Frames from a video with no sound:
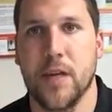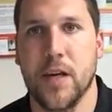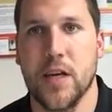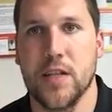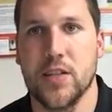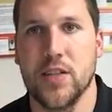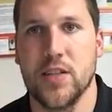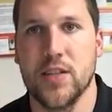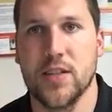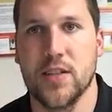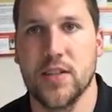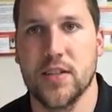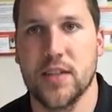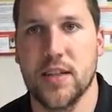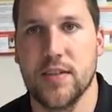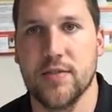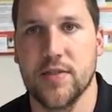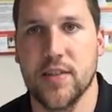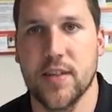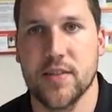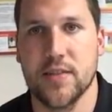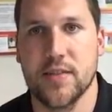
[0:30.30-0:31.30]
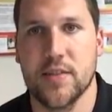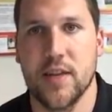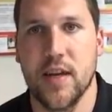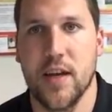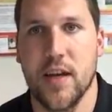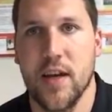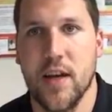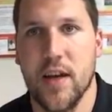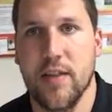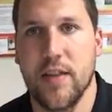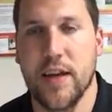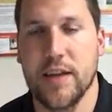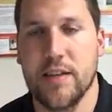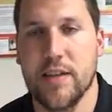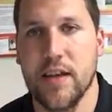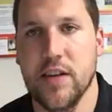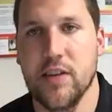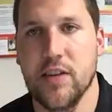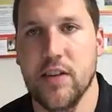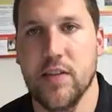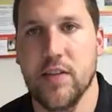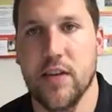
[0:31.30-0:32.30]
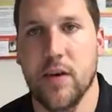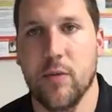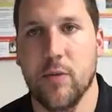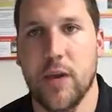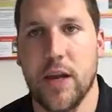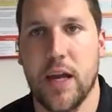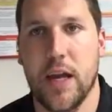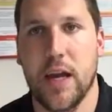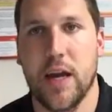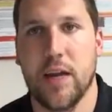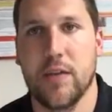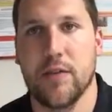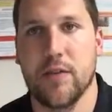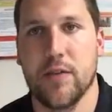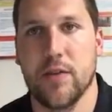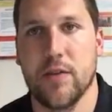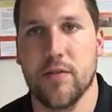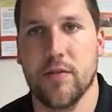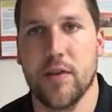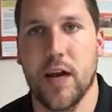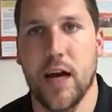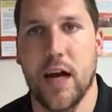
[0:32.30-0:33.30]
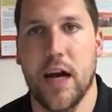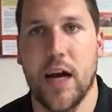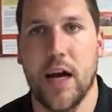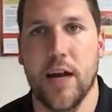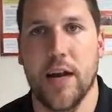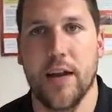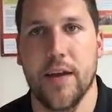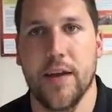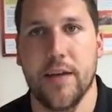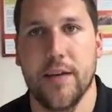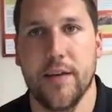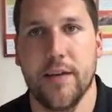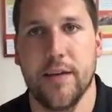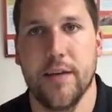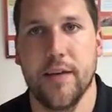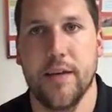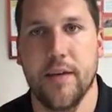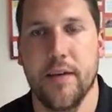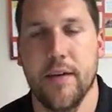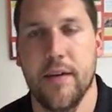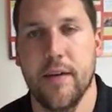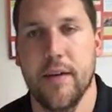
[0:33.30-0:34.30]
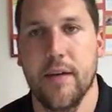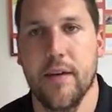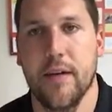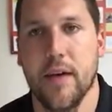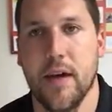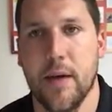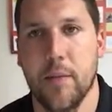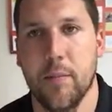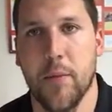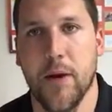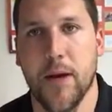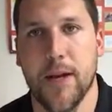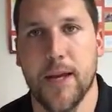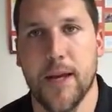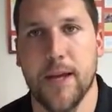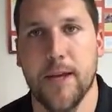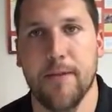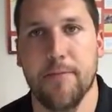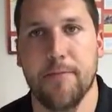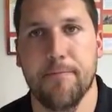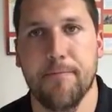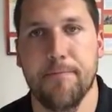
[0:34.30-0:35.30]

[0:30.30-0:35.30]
and Jesus gives us that teaching that we cannot serve God and money.